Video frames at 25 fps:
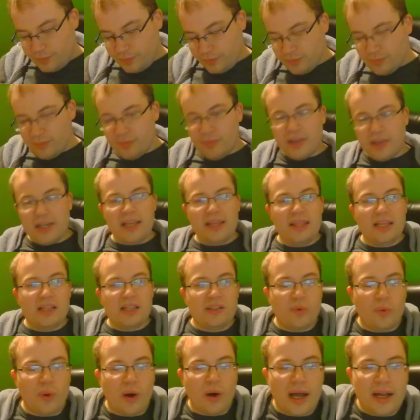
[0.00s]
But in this
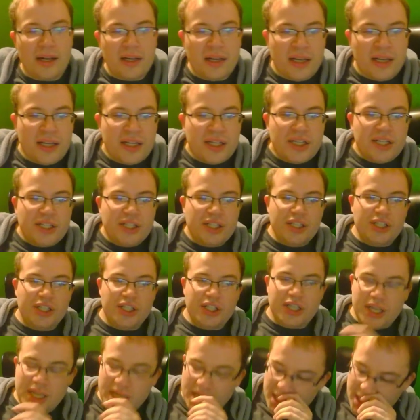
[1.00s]
one,
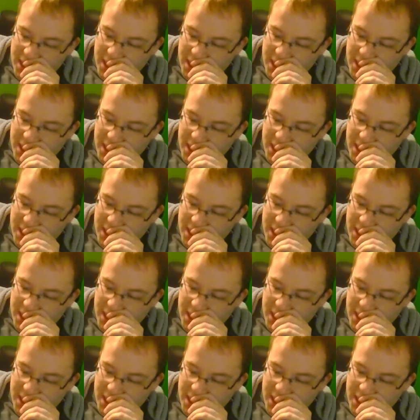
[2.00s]
she,